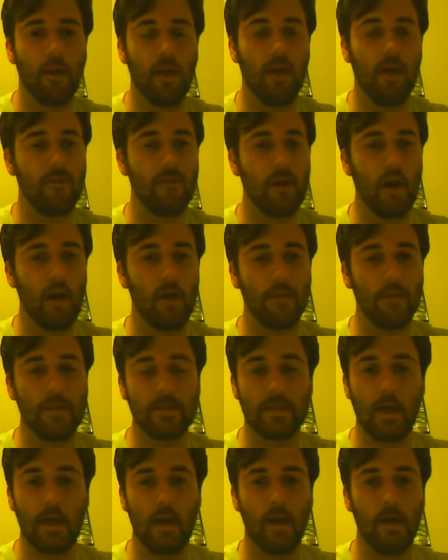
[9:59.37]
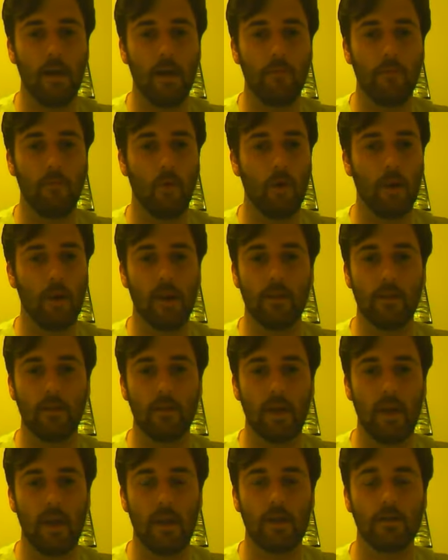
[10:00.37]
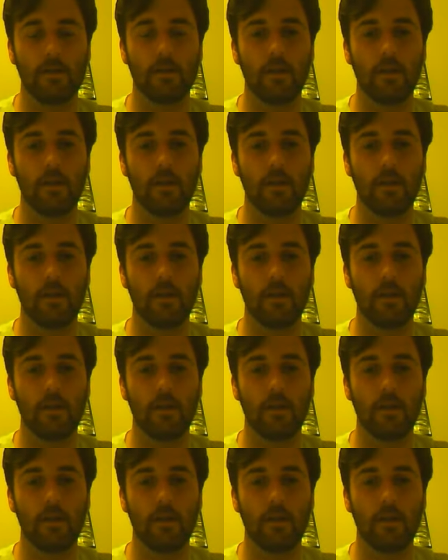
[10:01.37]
If not, it'll be Saturday morning at the latest.